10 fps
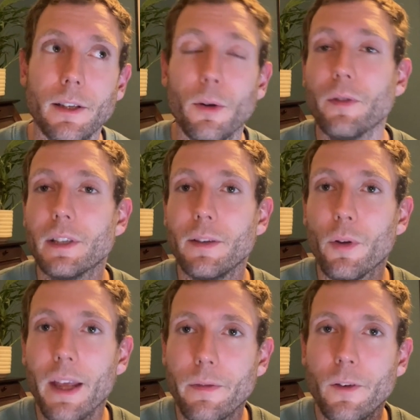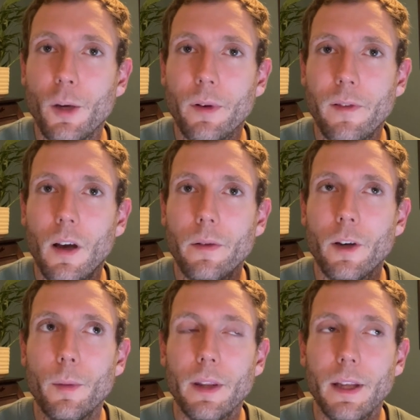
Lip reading: So obviously you've got that firmer flight foam at the